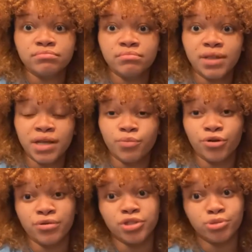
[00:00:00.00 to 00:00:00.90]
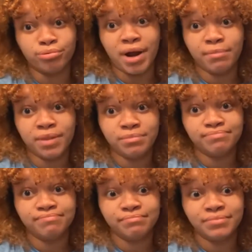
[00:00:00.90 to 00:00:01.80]
then we're going to prime
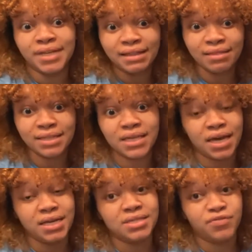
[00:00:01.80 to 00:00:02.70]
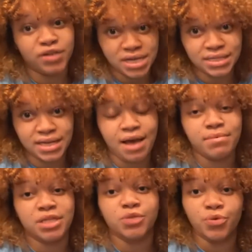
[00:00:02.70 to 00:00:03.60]
them. In this case, for these
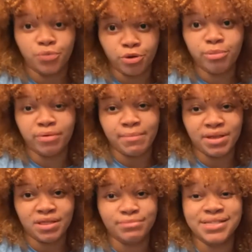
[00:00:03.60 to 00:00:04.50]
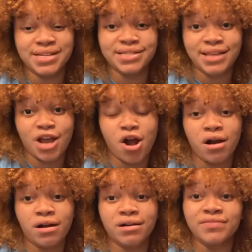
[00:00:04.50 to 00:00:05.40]
cabinets, we will be priming them since they
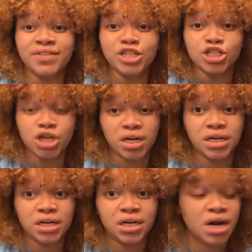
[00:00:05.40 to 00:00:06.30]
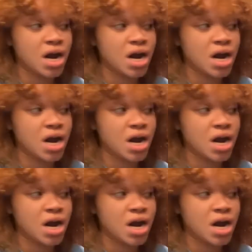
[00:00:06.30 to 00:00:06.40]
are of darker